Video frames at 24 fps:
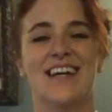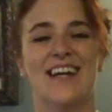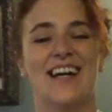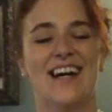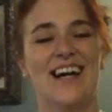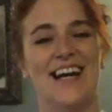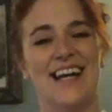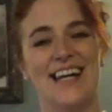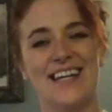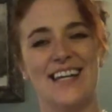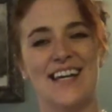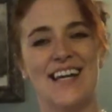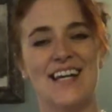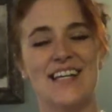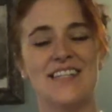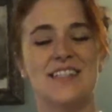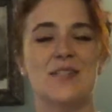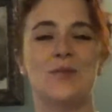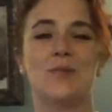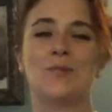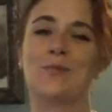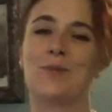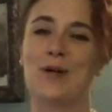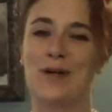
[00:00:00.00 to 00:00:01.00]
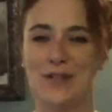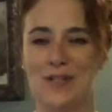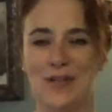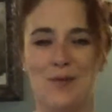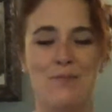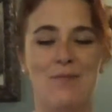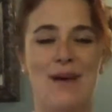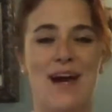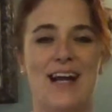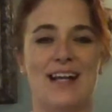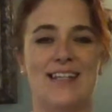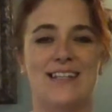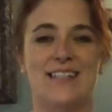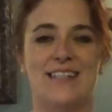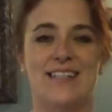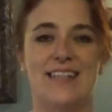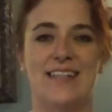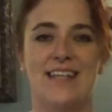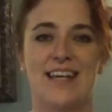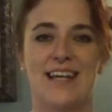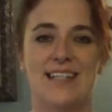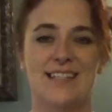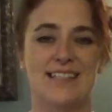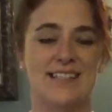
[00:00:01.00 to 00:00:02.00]
Hi guys, and welcome back to The
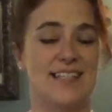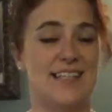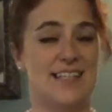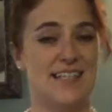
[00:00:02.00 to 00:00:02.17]
Nest.